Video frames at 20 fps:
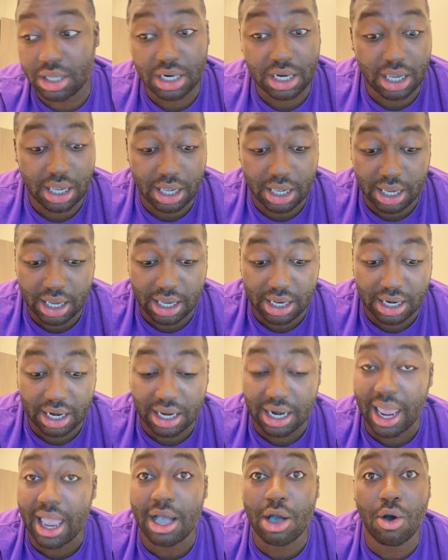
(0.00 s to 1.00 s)
it, it,
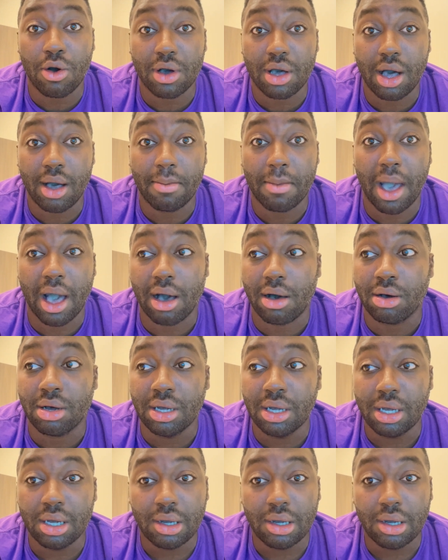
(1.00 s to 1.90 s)
it ain't gonna come out